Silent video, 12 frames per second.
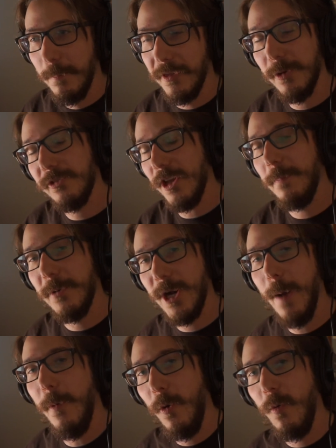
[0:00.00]
But there's a
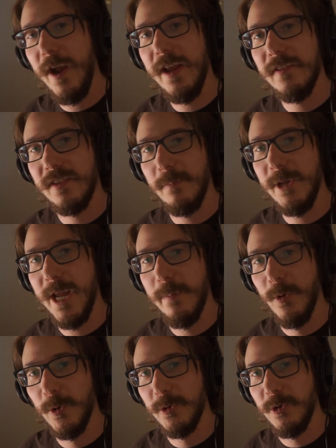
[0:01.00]
couple ways to be
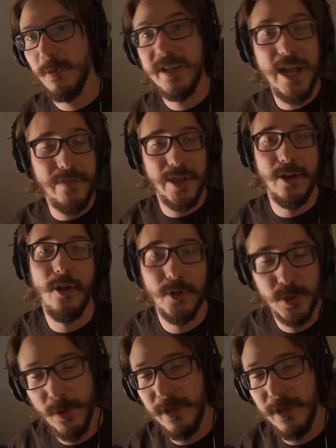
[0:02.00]
able to get that knowledge.